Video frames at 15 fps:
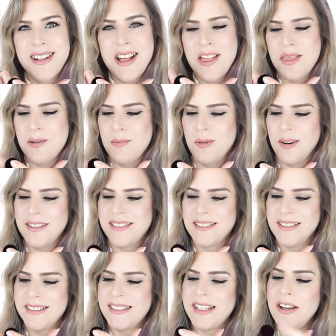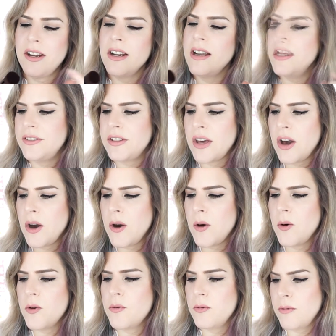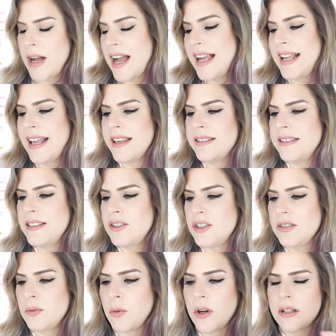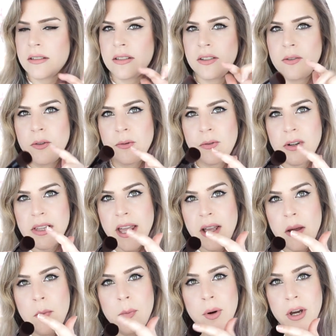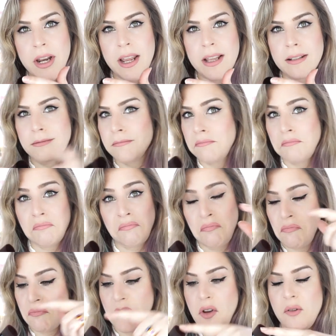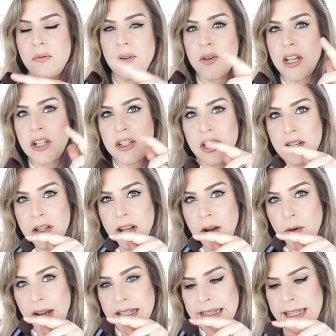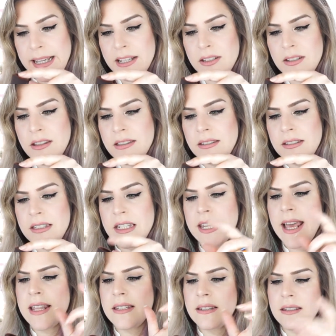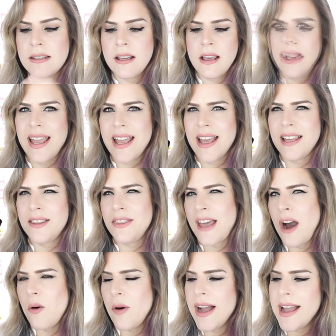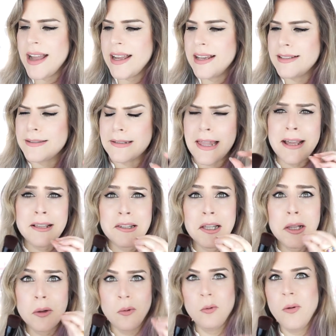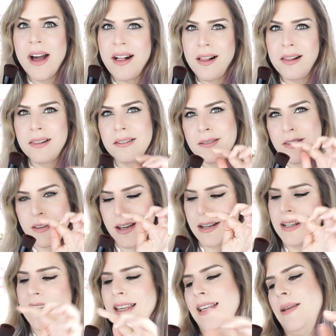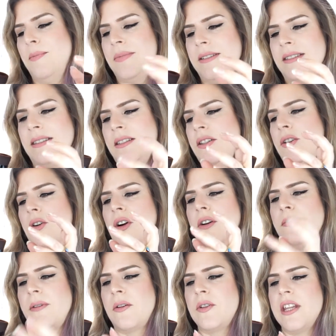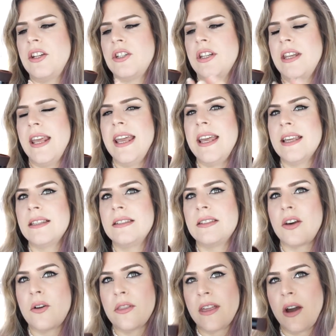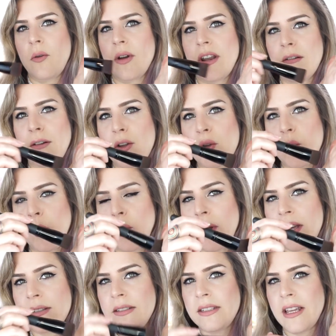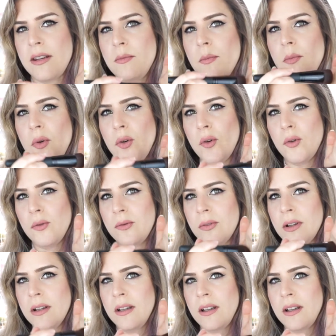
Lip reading: the bristles here. So I guess it just works for like putting your foundation directly into this dent, and that way it's like a little well that keeps your foundation in, so that whenever you press and move